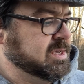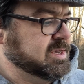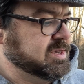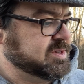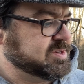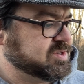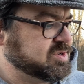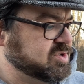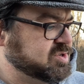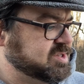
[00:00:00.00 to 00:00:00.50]

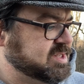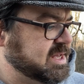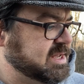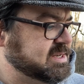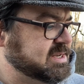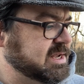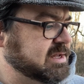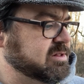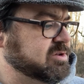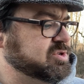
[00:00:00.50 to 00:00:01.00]
Search that
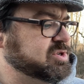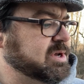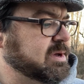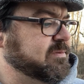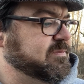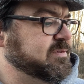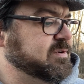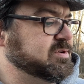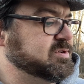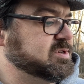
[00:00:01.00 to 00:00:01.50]
tailor shop
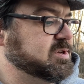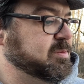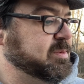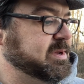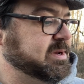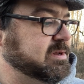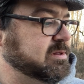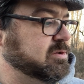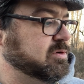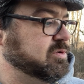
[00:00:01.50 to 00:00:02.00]
first,
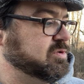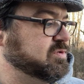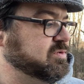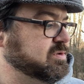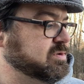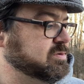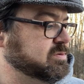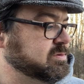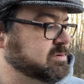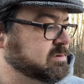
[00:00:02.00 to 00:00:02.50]
commanded Lord
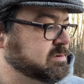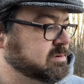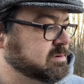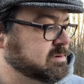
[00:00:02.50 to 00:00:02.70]
Droon.